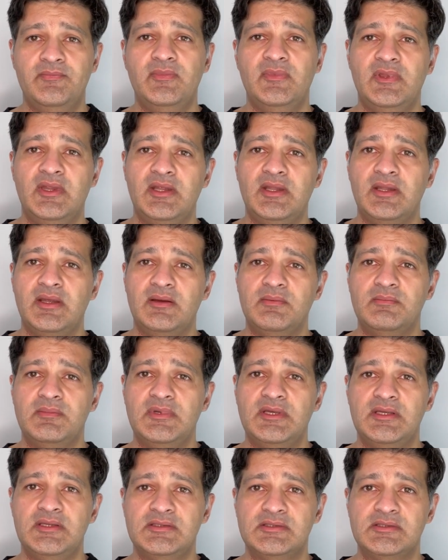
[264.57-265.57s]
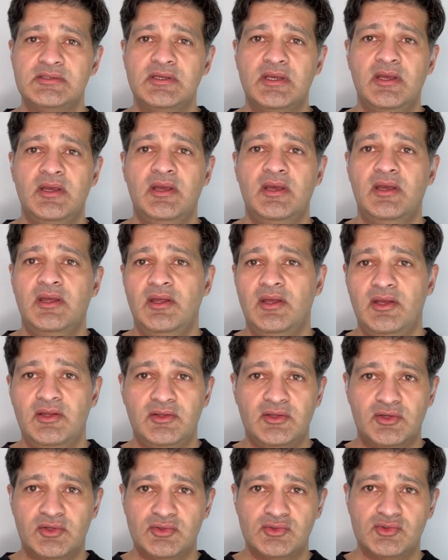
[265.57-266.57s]
then that means
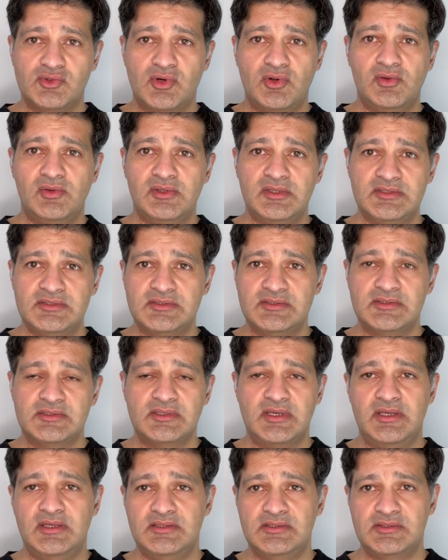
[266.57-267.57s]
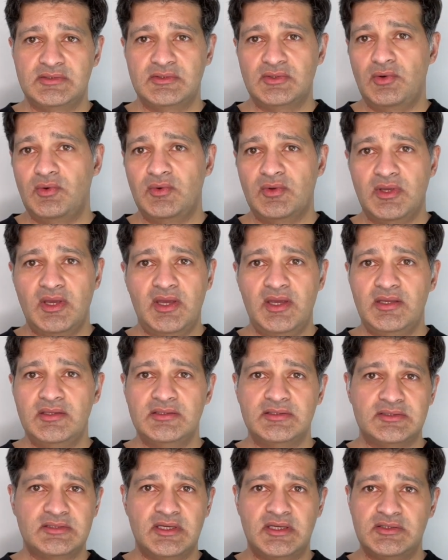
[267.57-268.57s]
the control is okay,
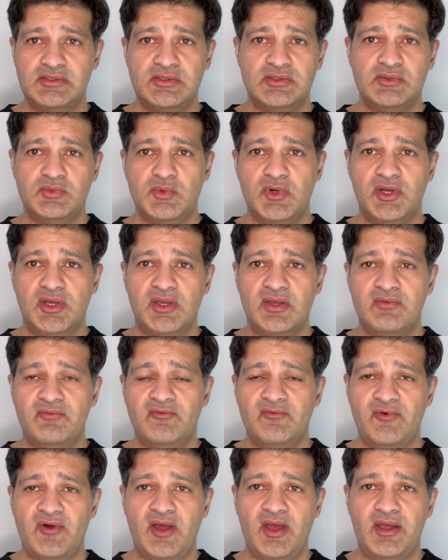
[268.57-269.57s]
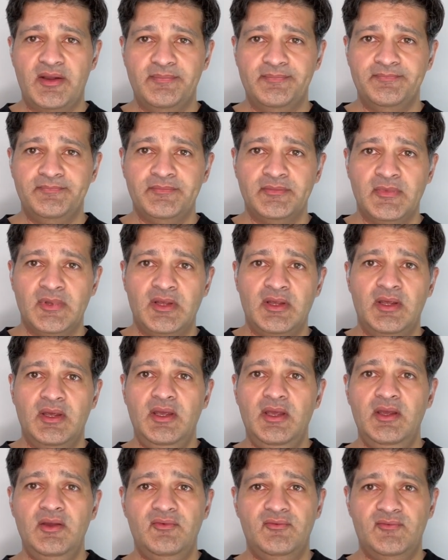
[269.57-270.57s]
the test is working fine.
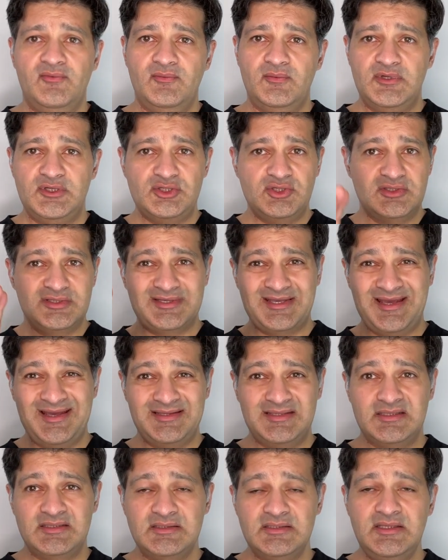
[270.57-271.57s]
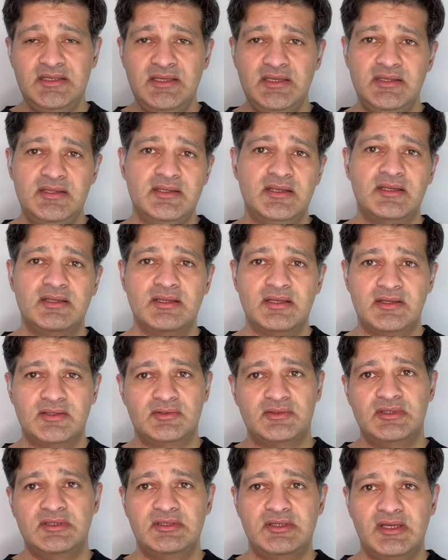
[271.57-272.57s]
If we just get a T, then that
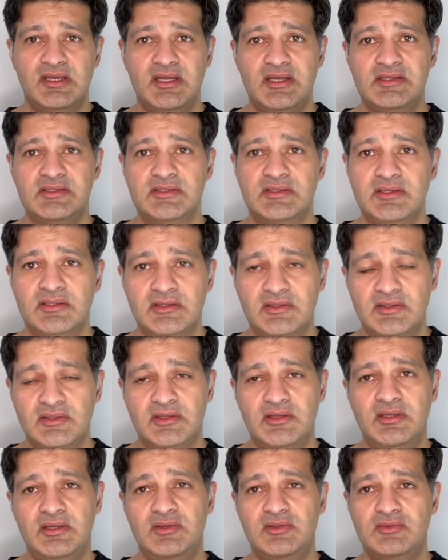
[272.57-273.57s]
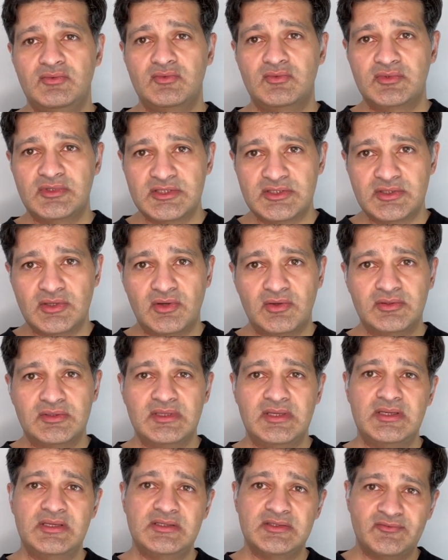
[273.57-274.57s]
indicates that the result
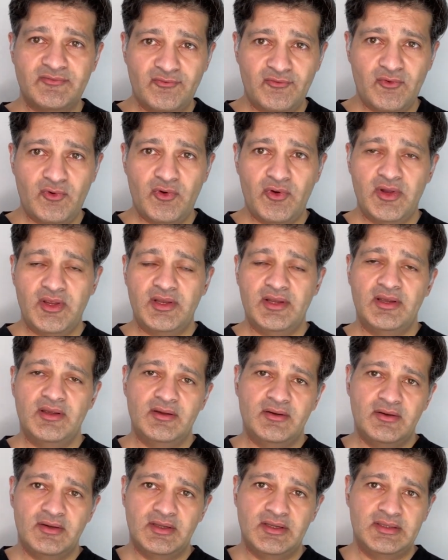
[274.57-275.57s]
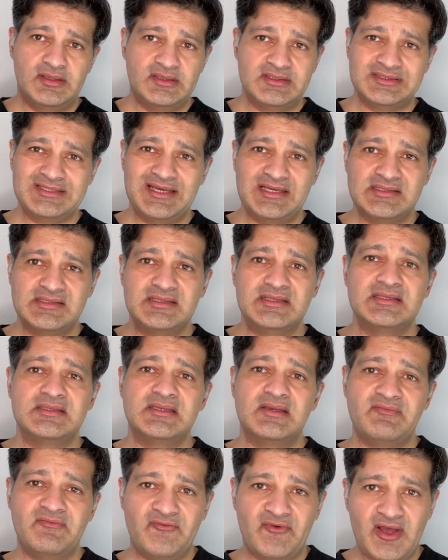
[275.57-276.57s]
is void, or the test is
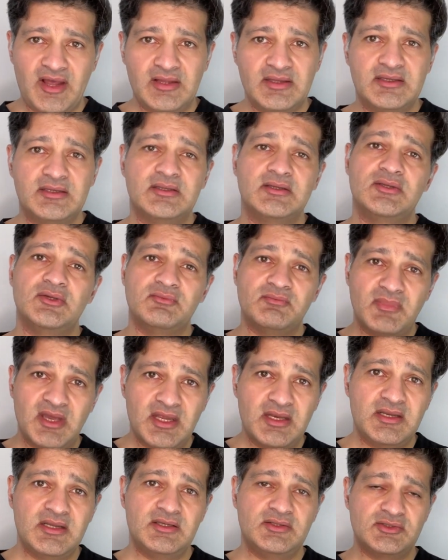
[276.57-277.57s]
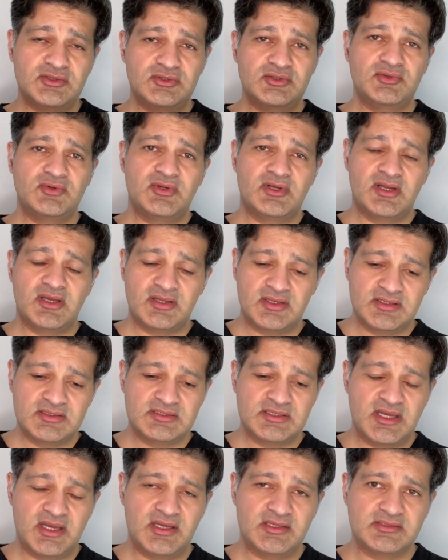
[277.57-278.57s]
invalid and you may need to do another
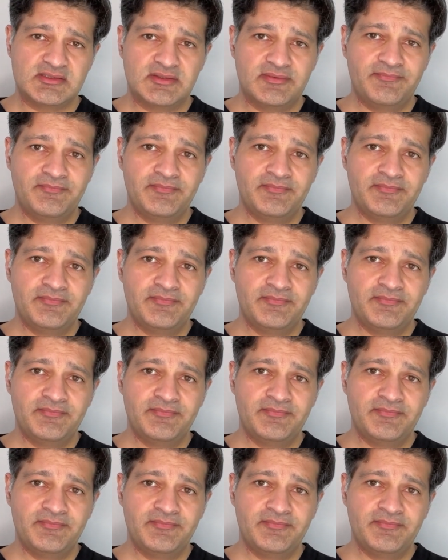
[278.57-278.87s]
test.